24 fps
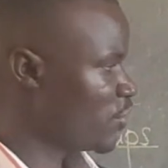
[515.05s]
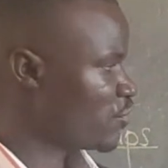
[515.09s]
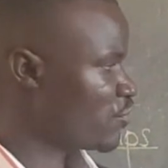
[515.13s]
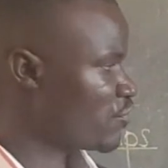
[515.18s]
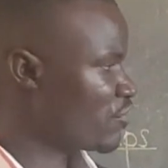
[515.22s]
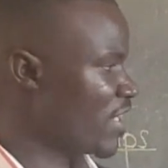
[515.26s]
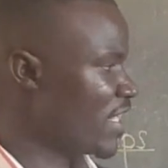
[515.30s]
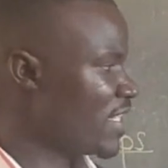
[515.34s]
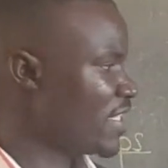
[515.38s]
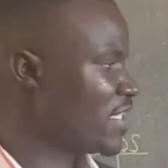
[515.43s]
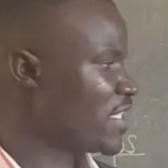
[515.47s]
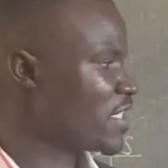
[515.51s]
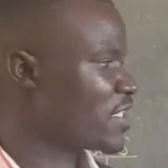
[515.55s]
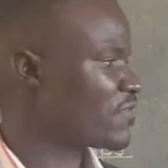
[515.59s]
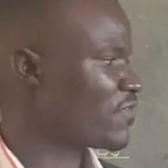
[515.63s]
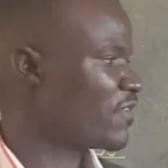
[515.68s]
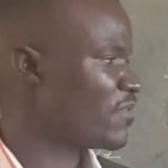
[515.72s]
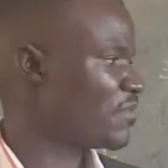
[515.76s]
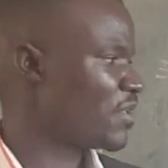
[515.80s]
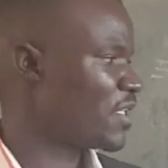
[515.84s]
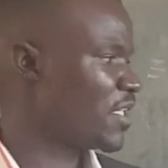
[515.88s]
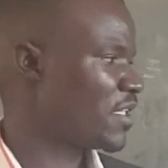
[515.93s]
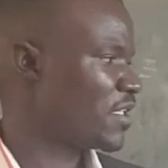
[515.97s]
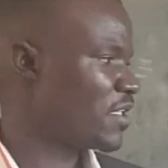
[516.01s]
Try this for
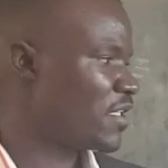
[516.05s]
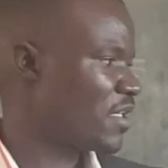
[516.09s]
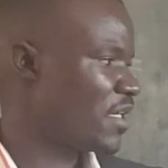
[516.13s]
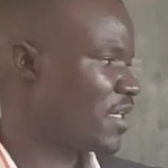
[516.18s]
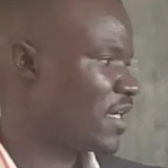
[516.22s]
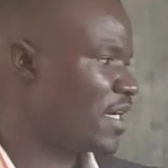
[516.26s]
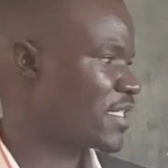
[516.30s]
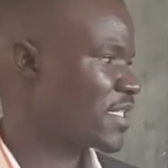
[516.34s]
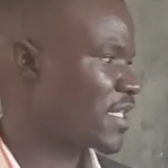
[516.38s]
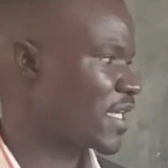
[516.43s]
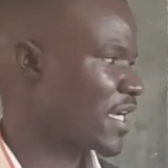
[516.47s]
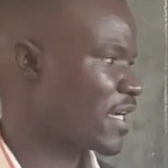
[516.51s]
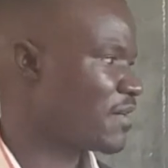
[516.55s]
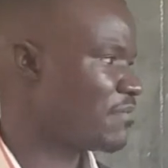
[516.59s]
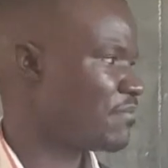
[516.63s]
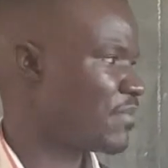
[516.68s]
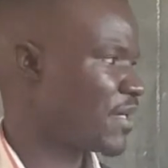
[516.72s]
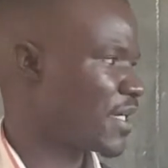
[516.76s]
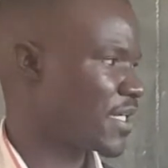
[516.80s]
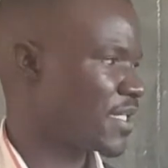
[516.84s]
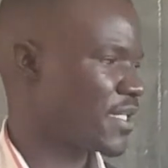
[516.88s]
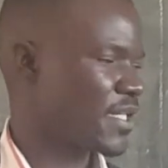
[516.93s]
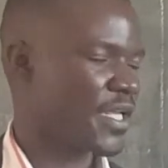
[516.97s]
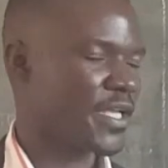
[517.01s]
me as I come
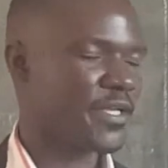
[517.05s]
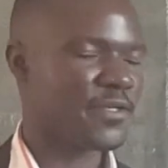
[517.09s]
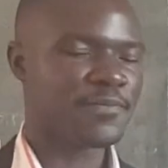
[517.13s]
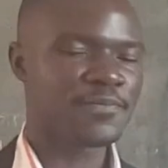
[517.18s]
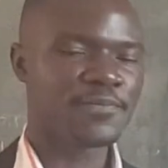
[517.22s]
back here.